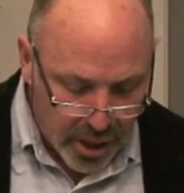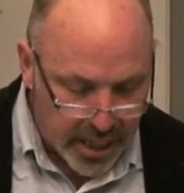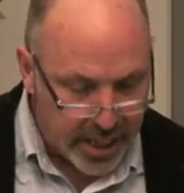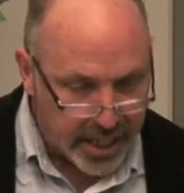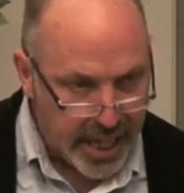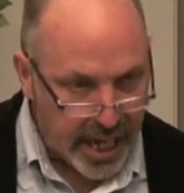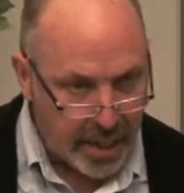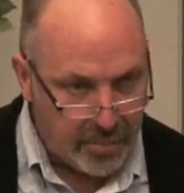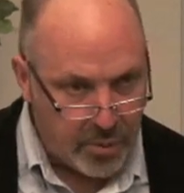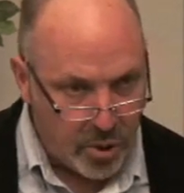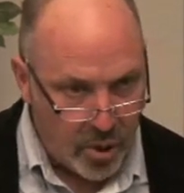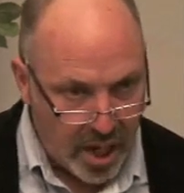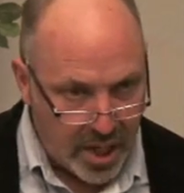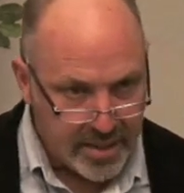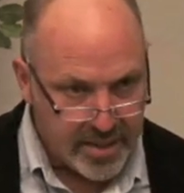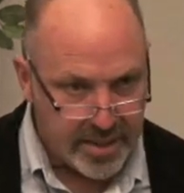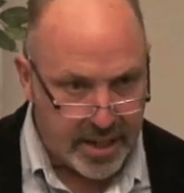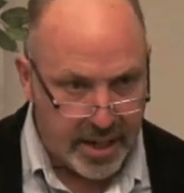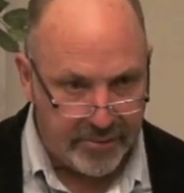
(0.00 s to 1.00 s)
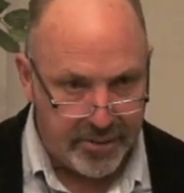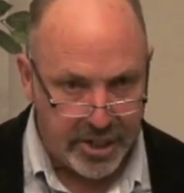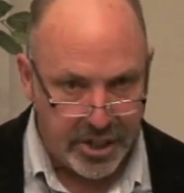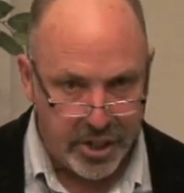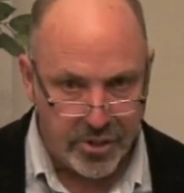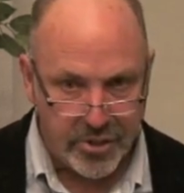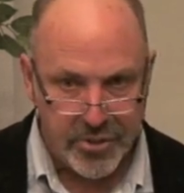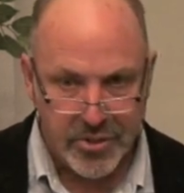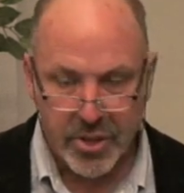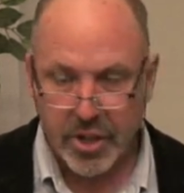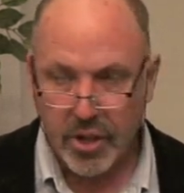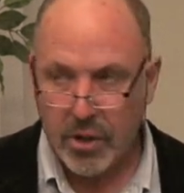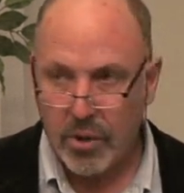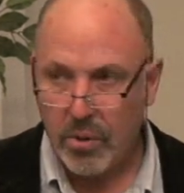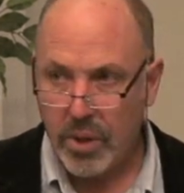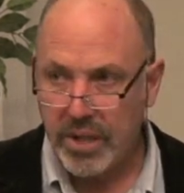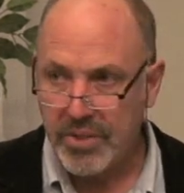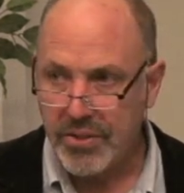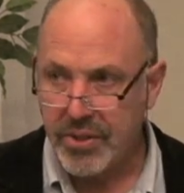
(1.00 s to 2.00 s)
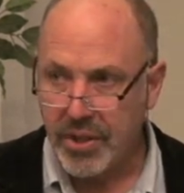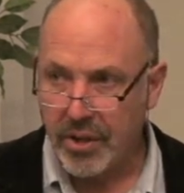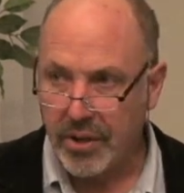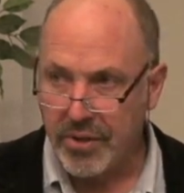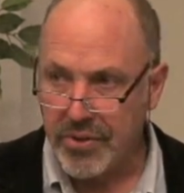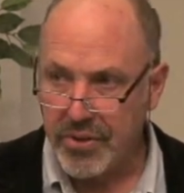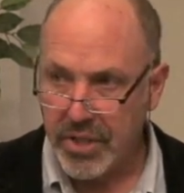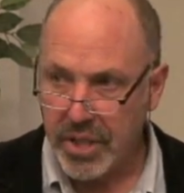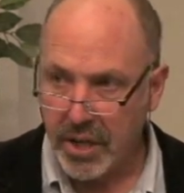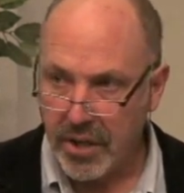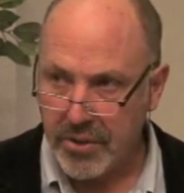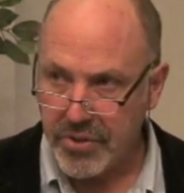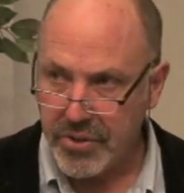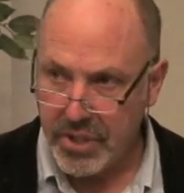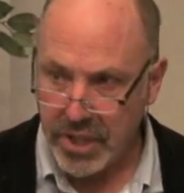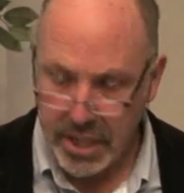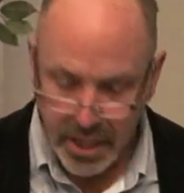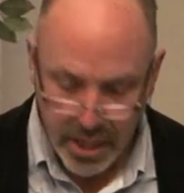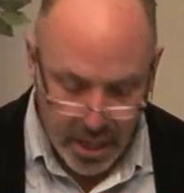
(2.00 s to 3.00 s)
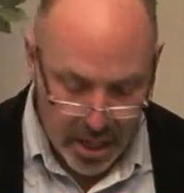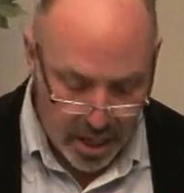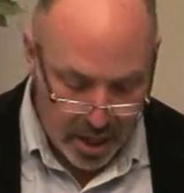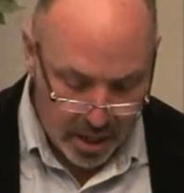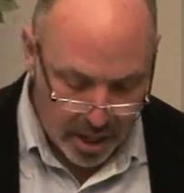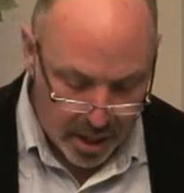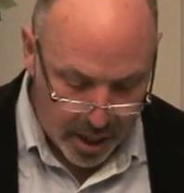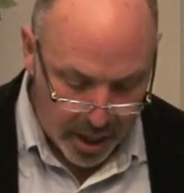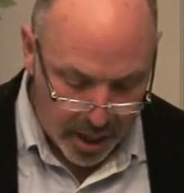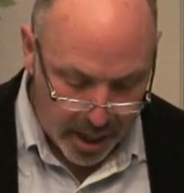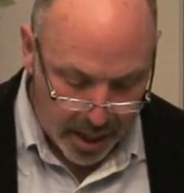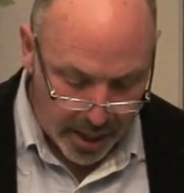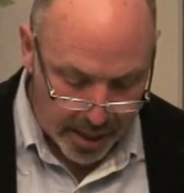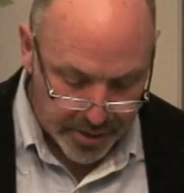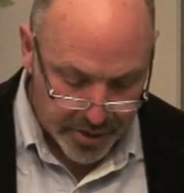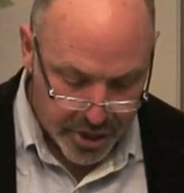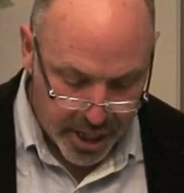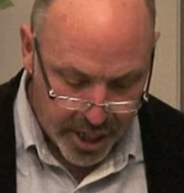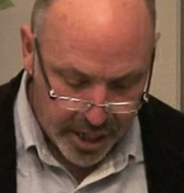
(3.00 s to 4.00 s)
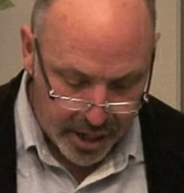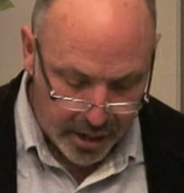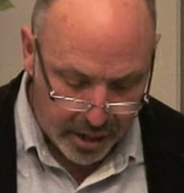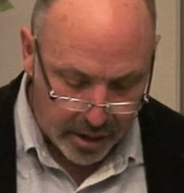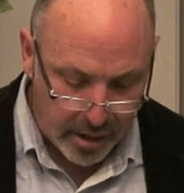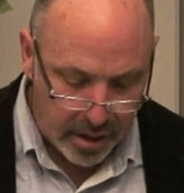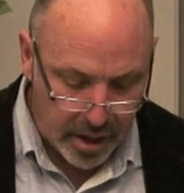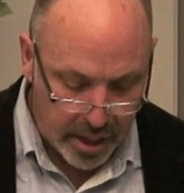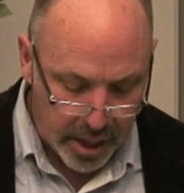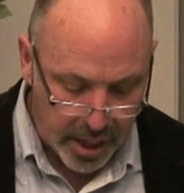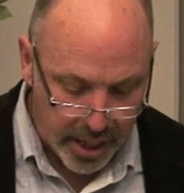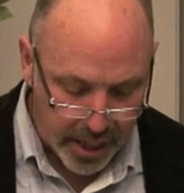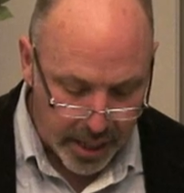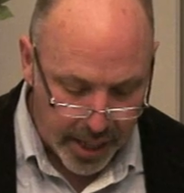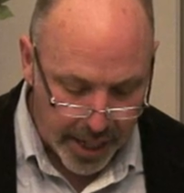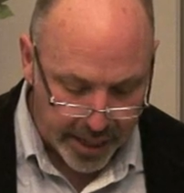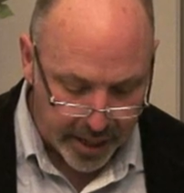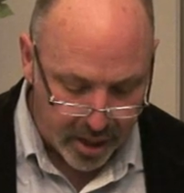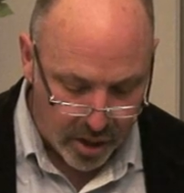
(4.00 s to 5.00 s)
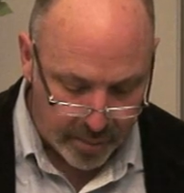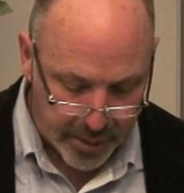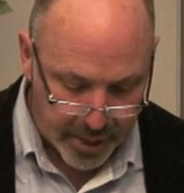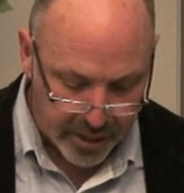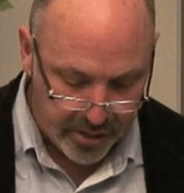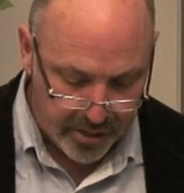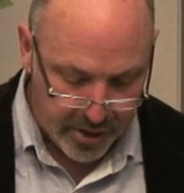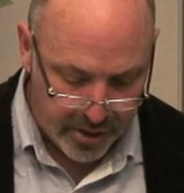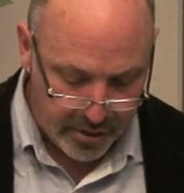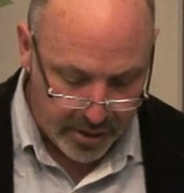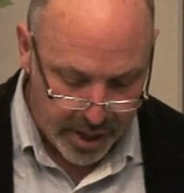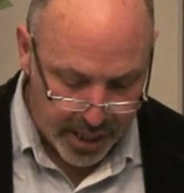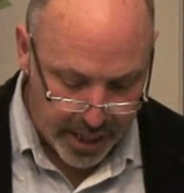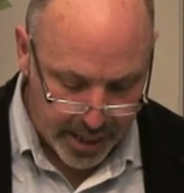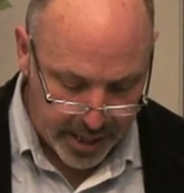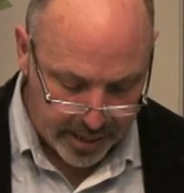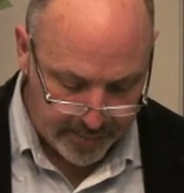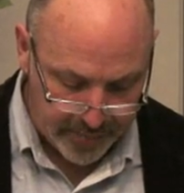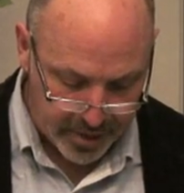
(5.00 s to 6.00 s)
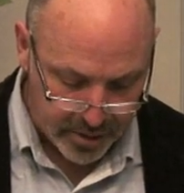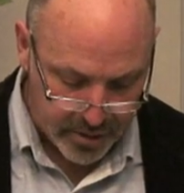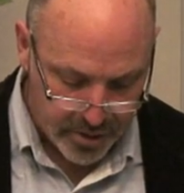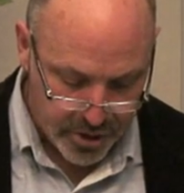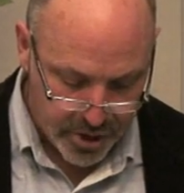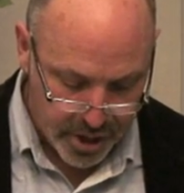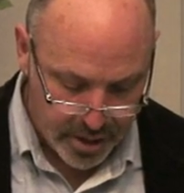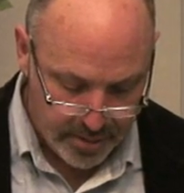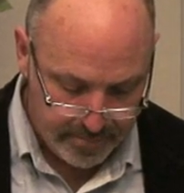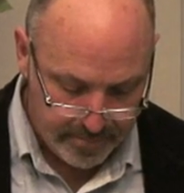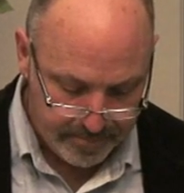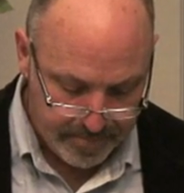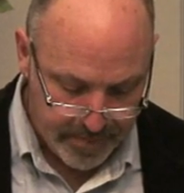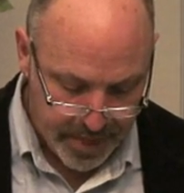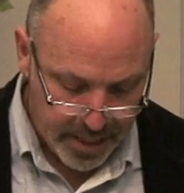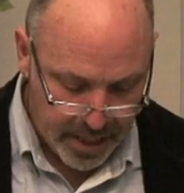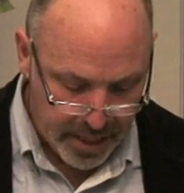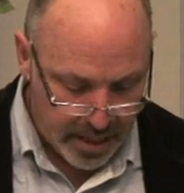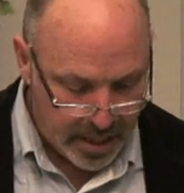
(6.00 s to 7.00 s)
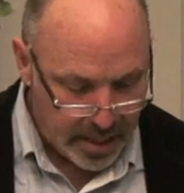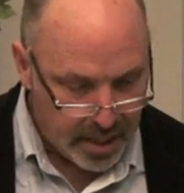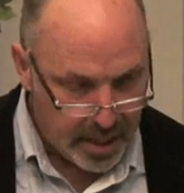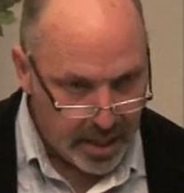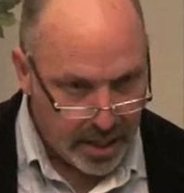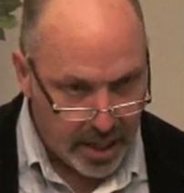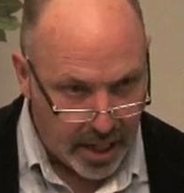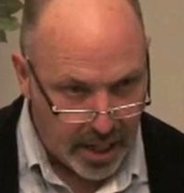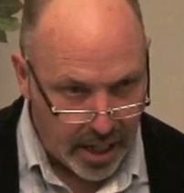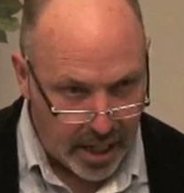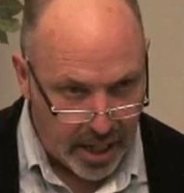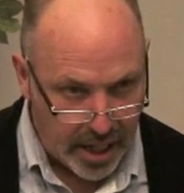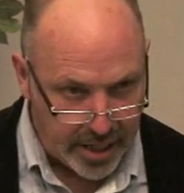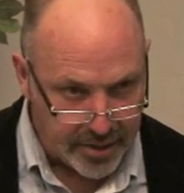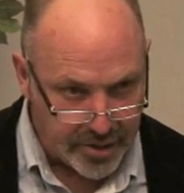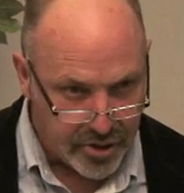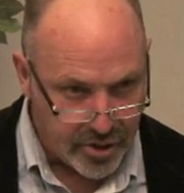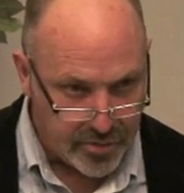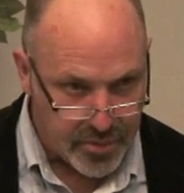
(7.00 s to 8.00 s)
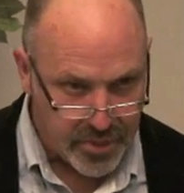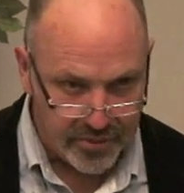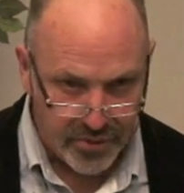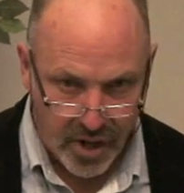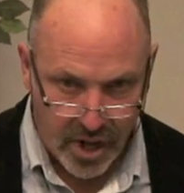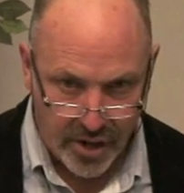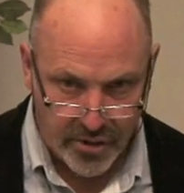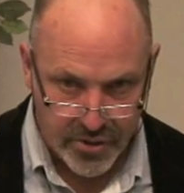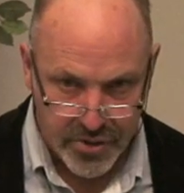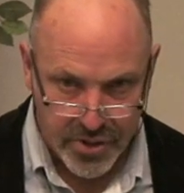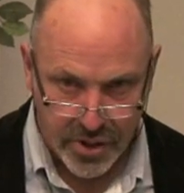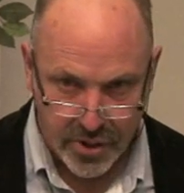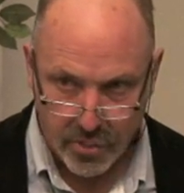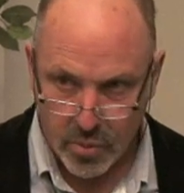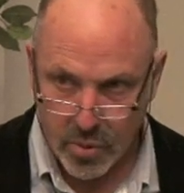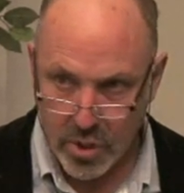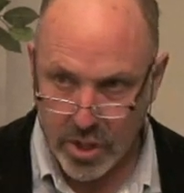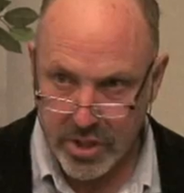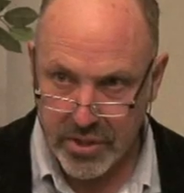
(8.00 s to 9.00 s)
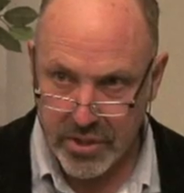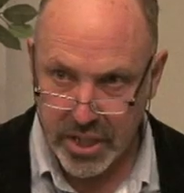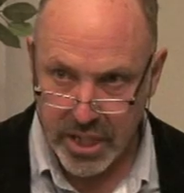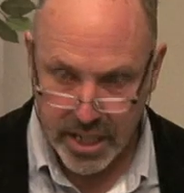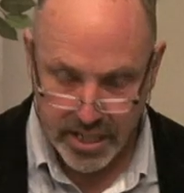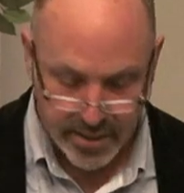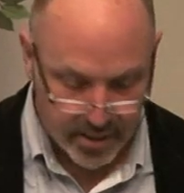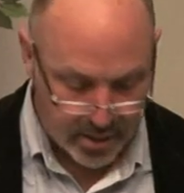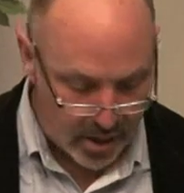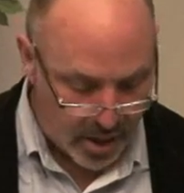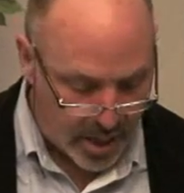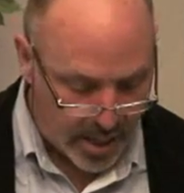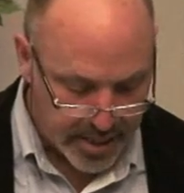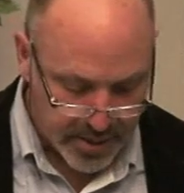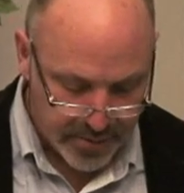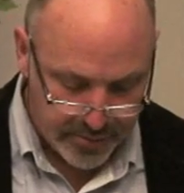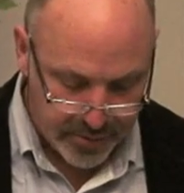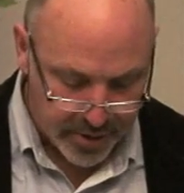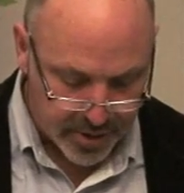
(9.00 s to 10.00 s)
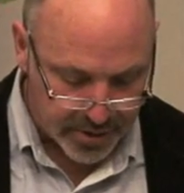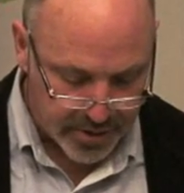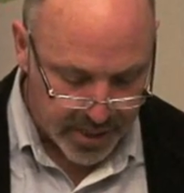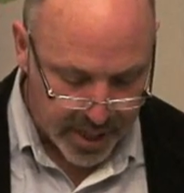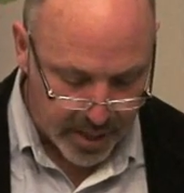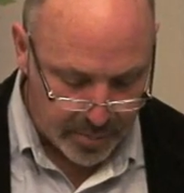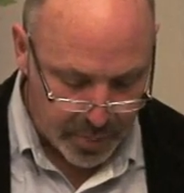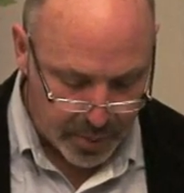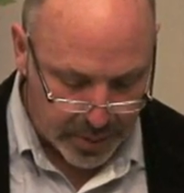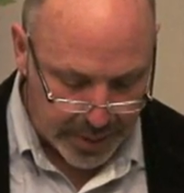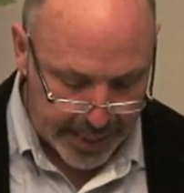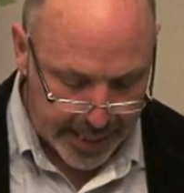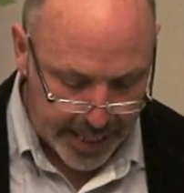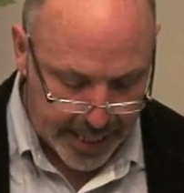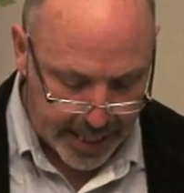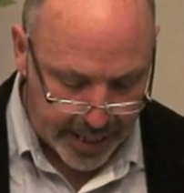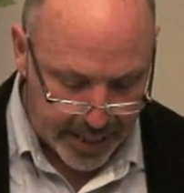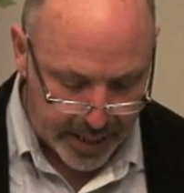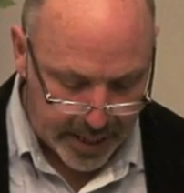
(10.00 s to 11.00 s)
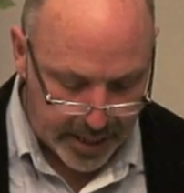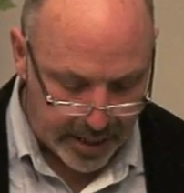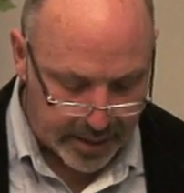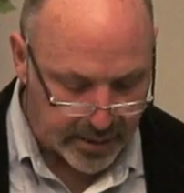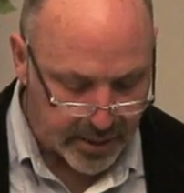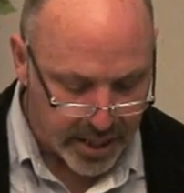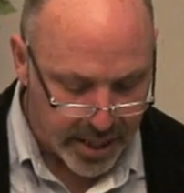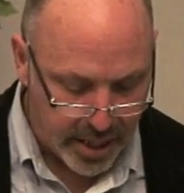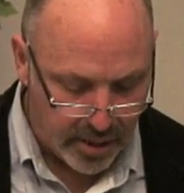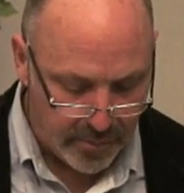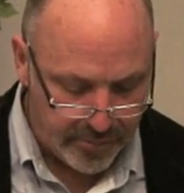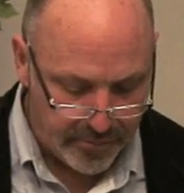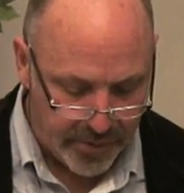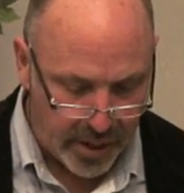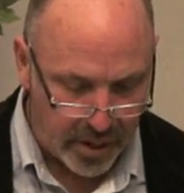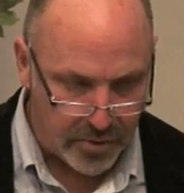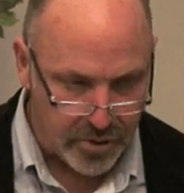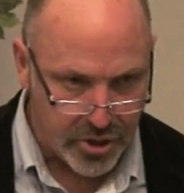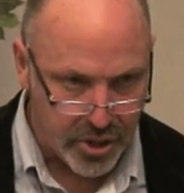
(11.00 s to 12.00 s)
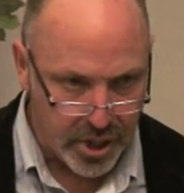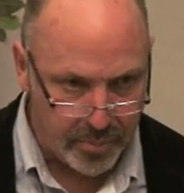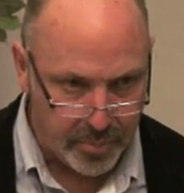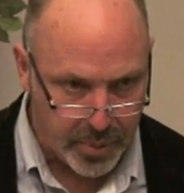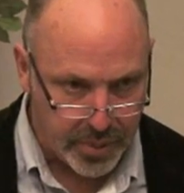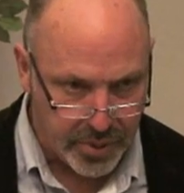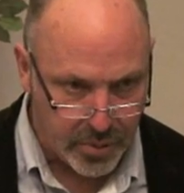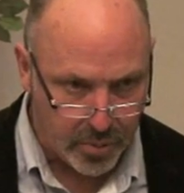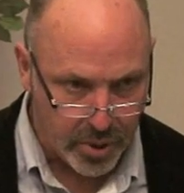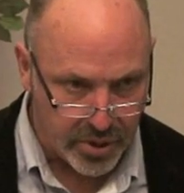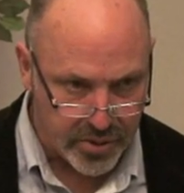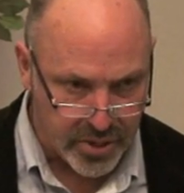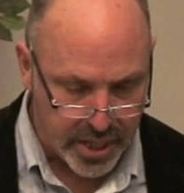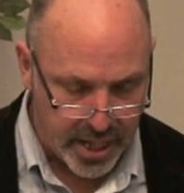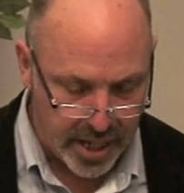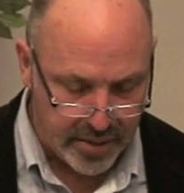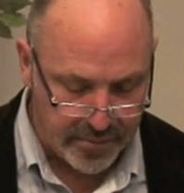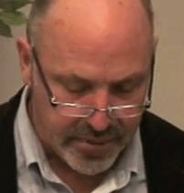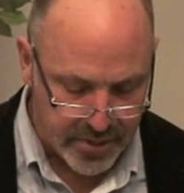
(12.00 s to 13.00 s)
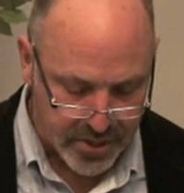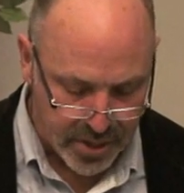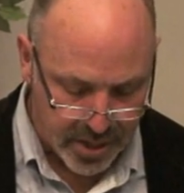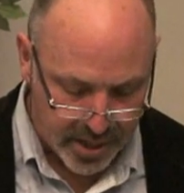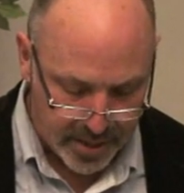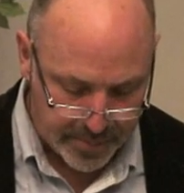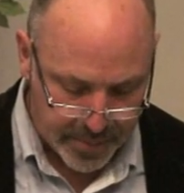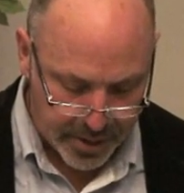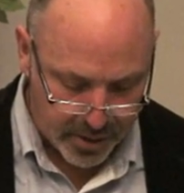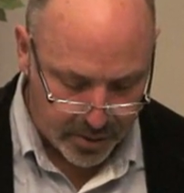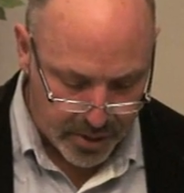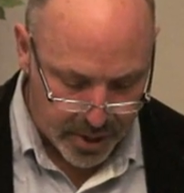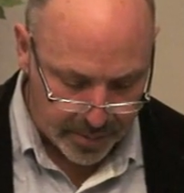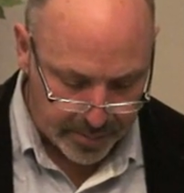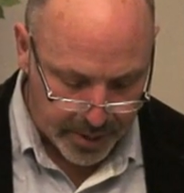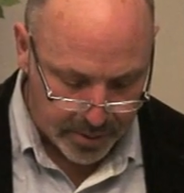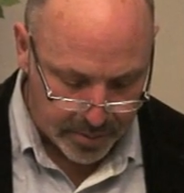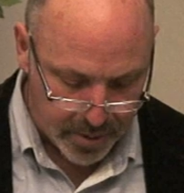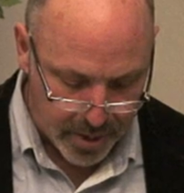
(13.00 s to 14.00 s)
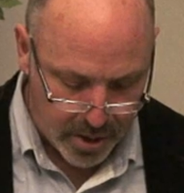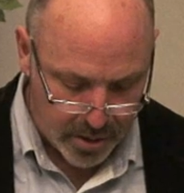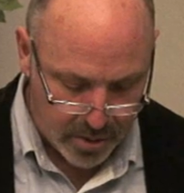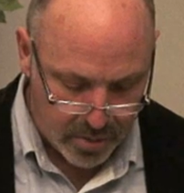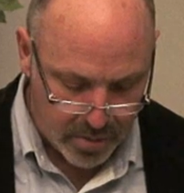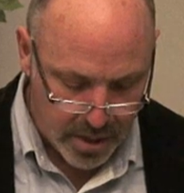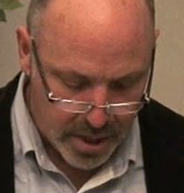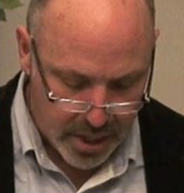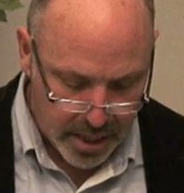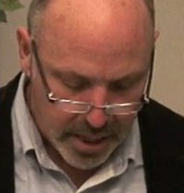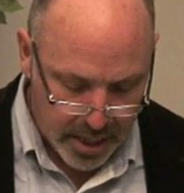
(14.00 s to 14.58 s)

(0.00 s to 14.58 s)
he came to us seven years ago as our C R C uh, chair in economic theory and evolution. Uh, in terms of honors and awards, he has lots. For example, he had a Killam Fellowship towards the end of his time at U W O.